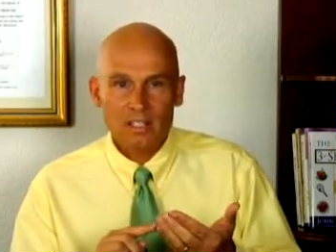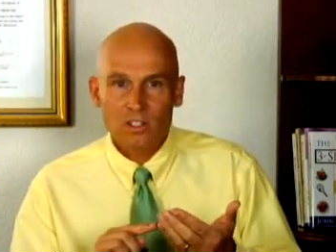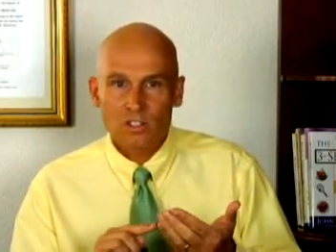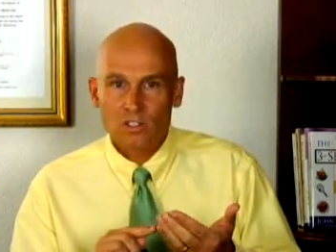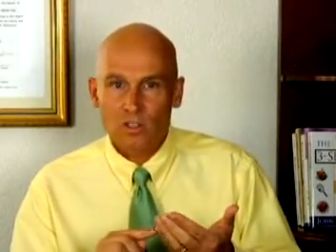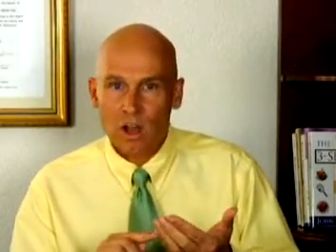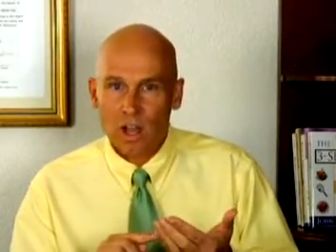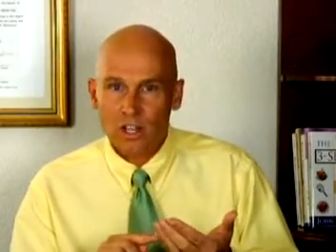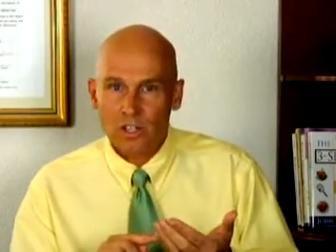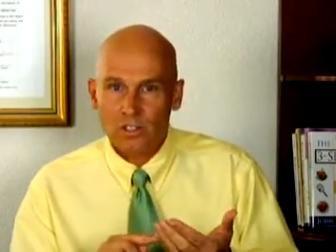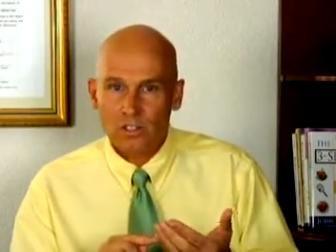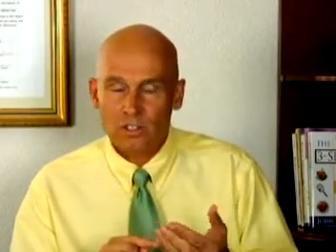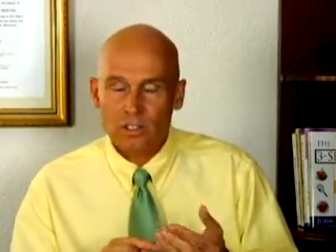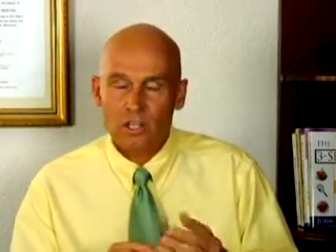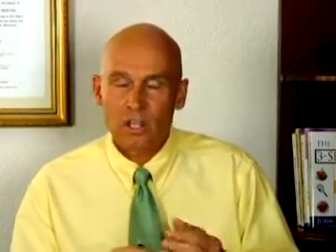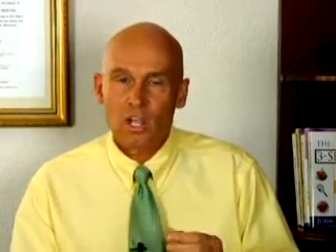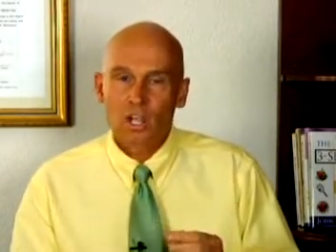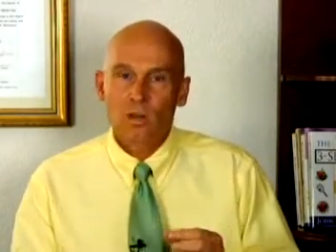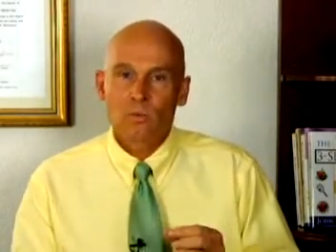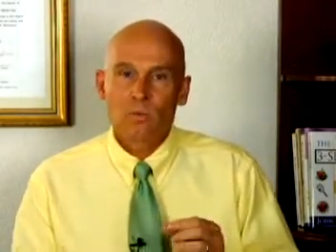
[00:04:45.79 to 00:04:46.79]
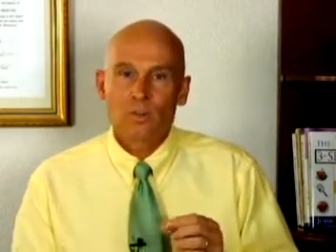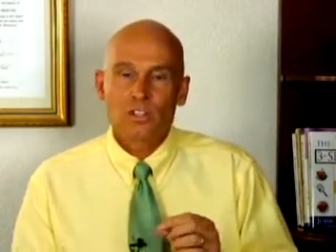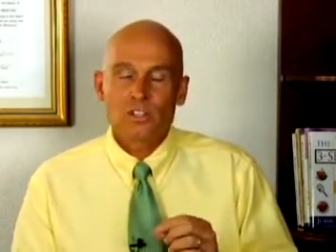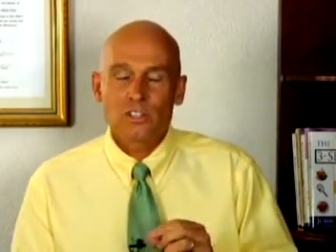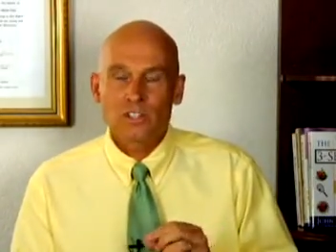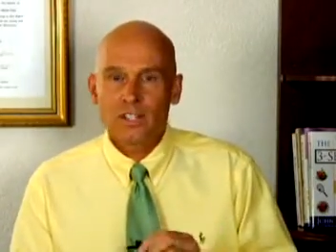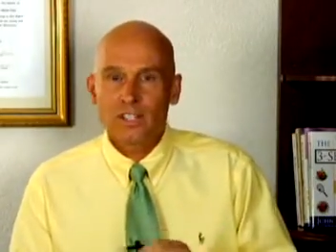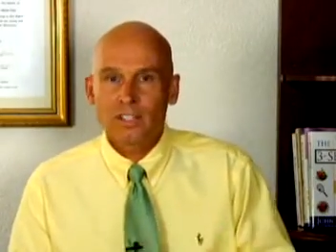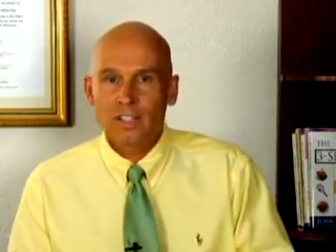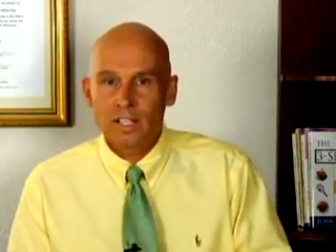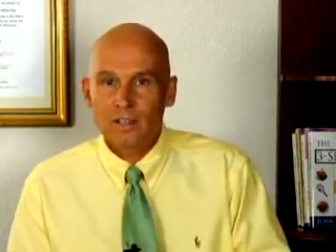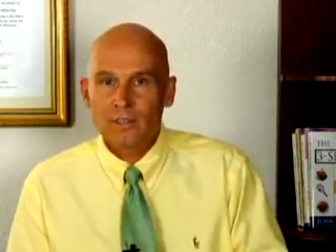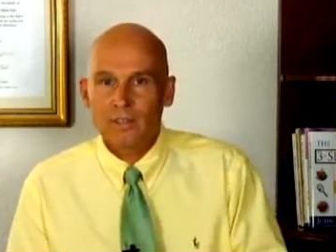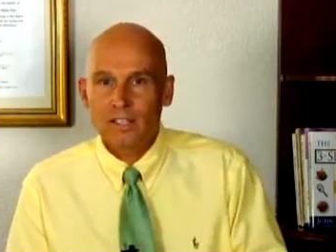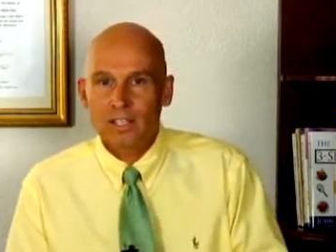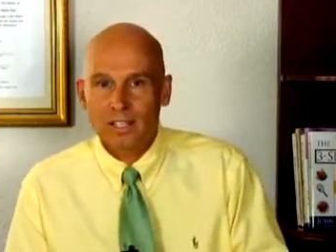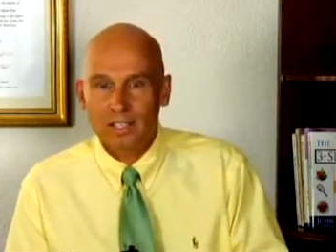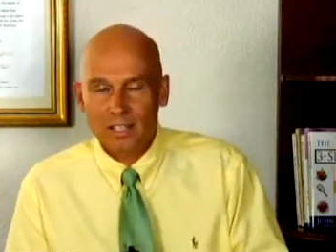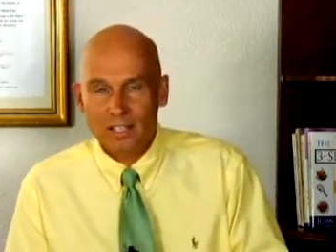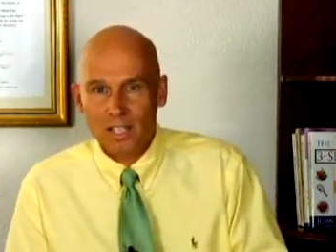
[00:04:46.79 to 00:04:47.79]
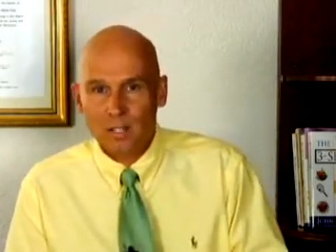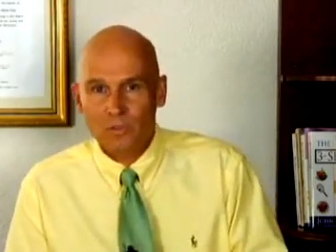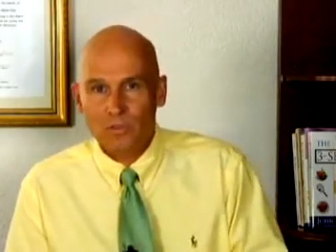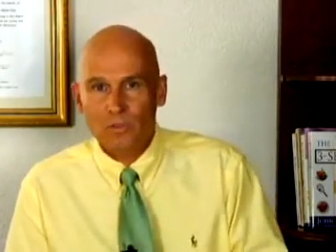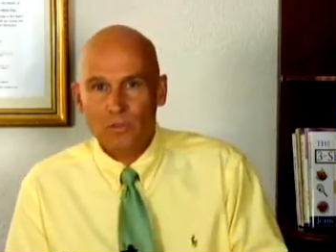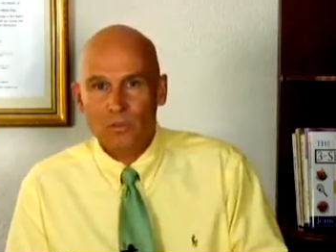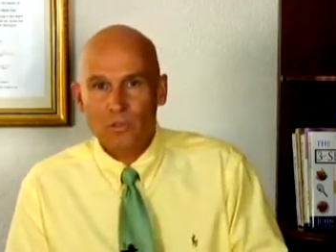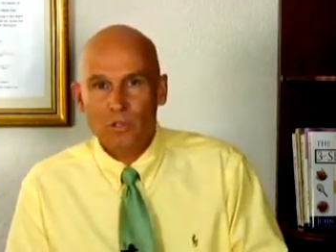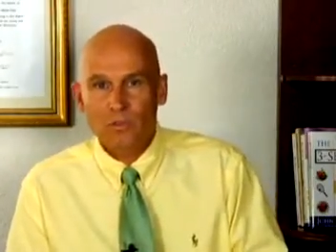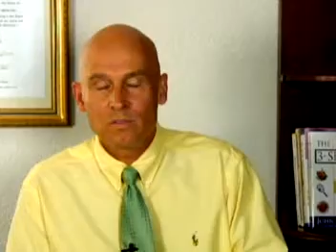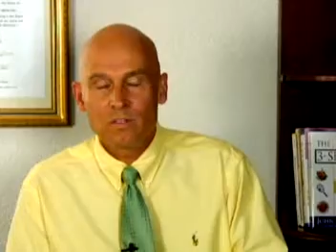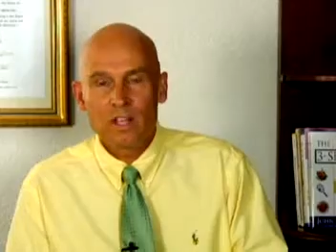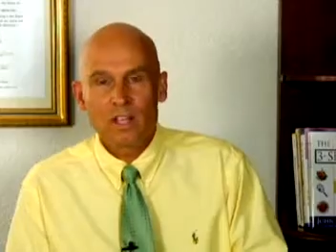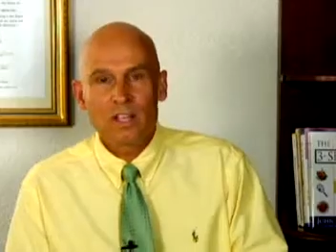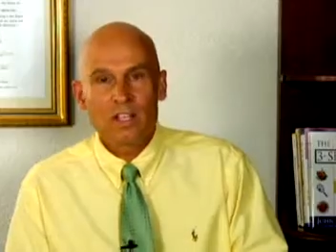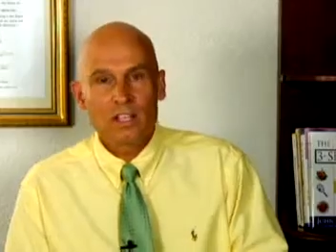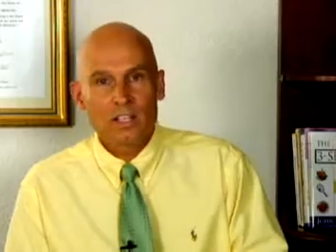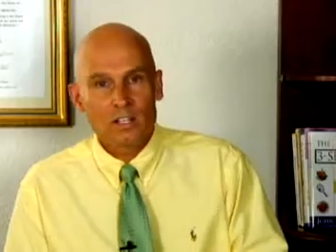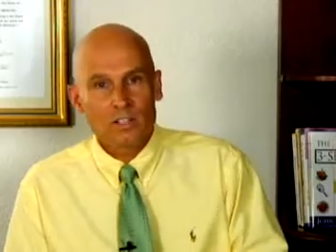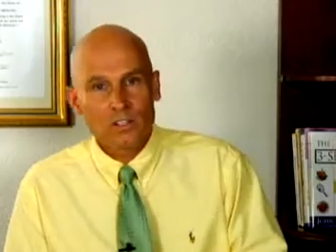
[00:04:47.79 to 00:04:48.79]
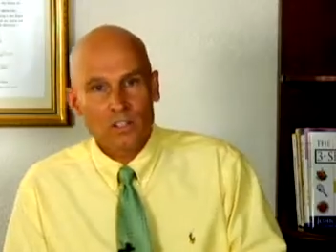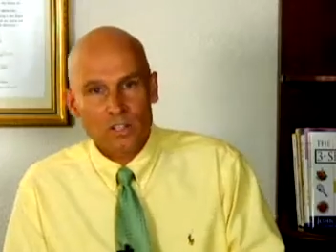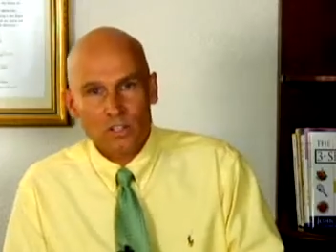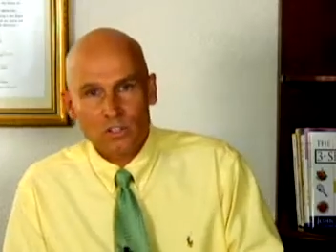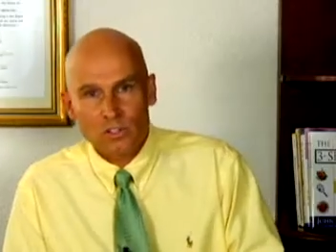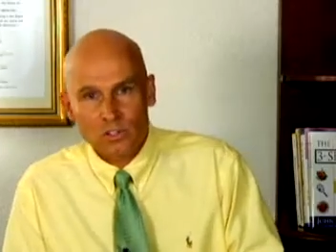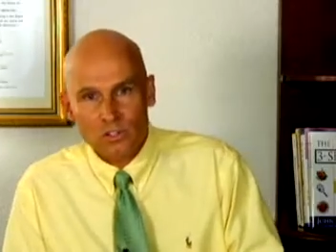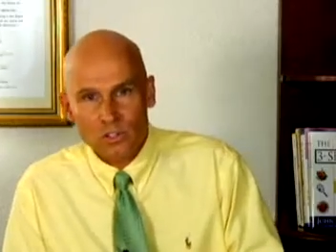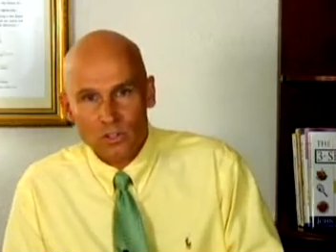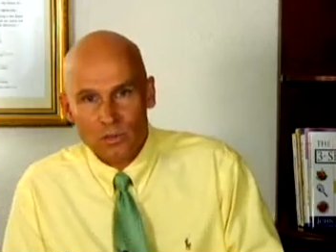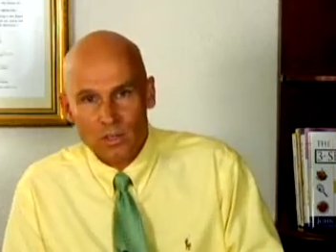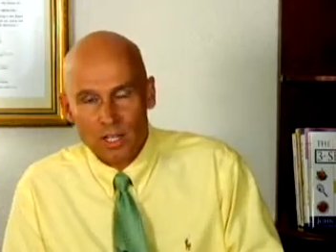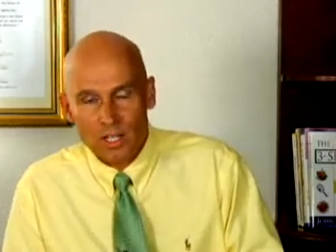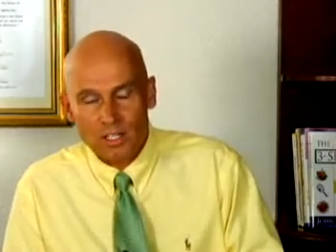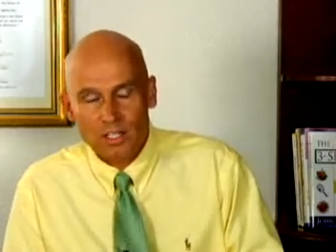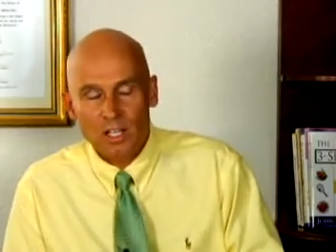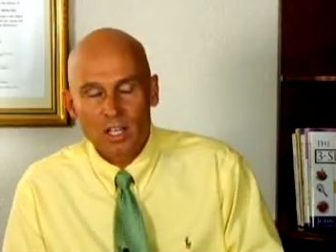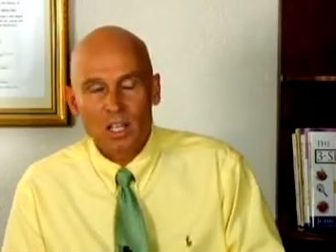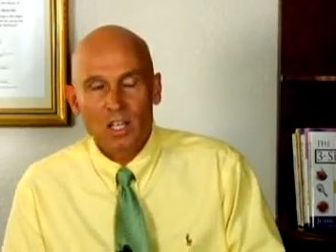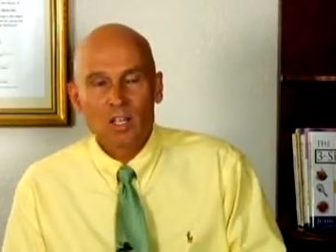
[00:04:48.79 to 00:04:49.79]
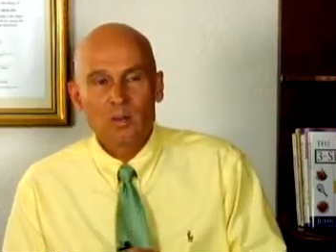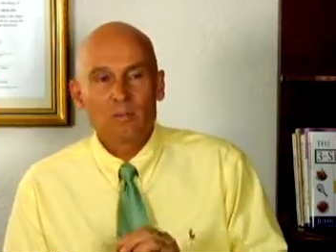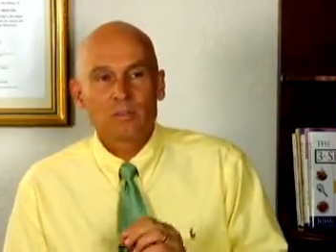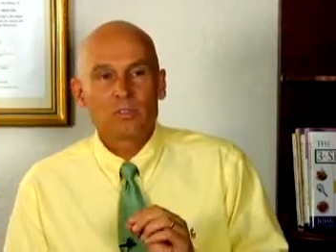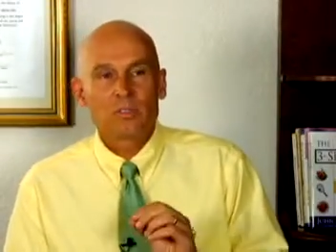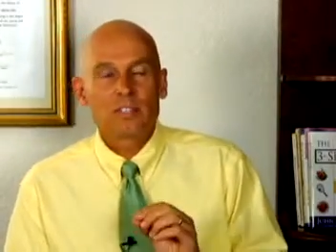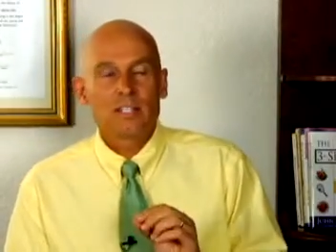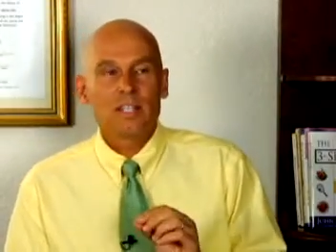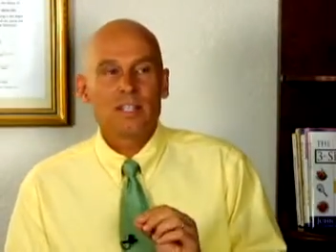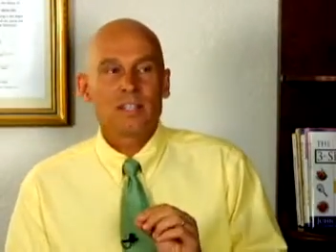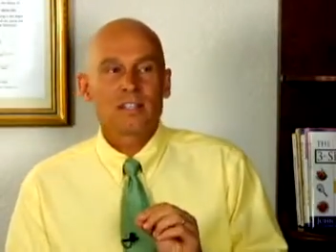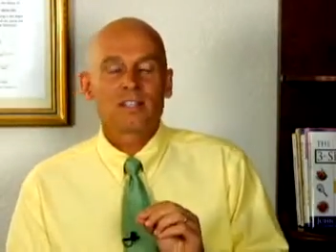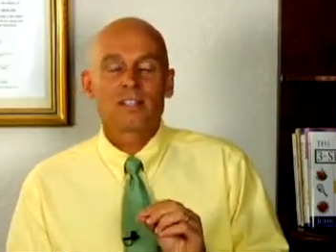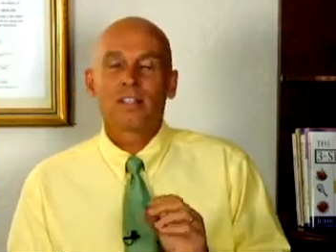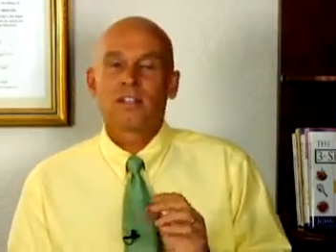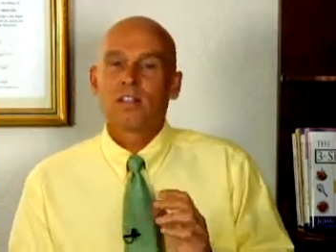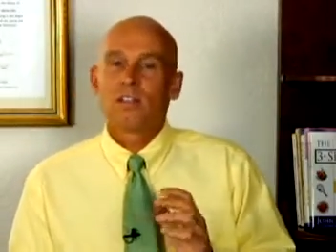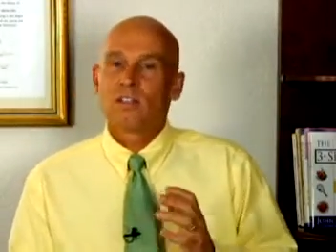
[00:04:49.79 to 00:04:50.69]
exhaustion were significantly improved in just 2 weeks. Please,